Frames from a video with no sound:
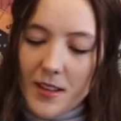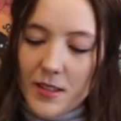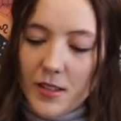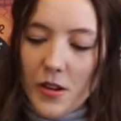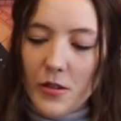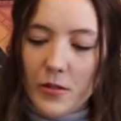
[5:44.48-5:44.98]

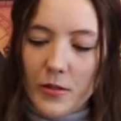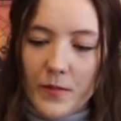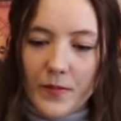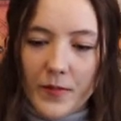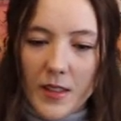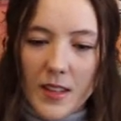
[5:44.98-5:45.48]

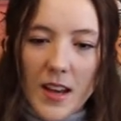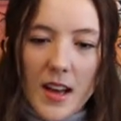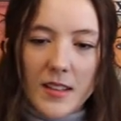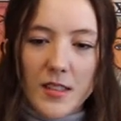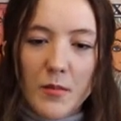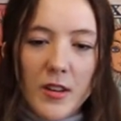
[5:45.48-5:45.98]
So,
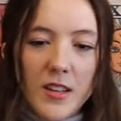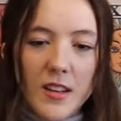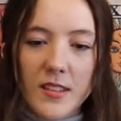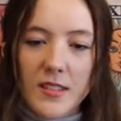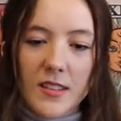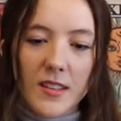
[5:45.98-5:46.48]
yeah, someone
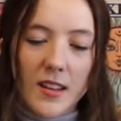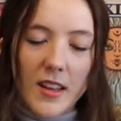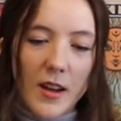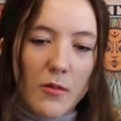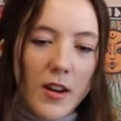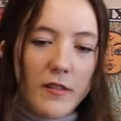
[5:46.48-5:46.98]
doesn't,
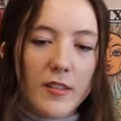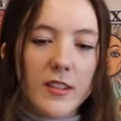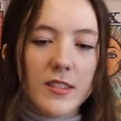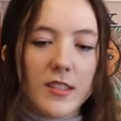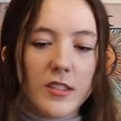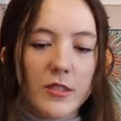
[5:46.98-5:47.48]
like, whatever
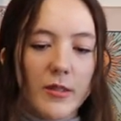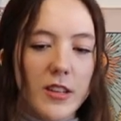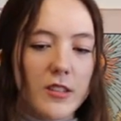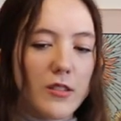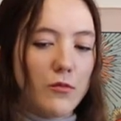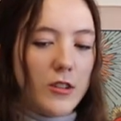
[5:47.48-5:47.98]
the
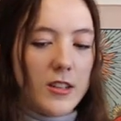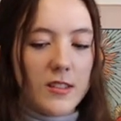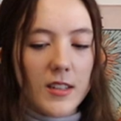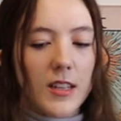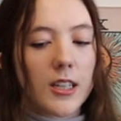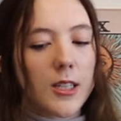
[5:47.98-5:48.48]
situation
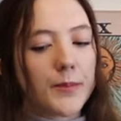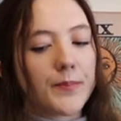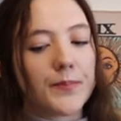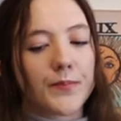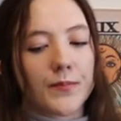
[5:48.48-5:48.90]
was here,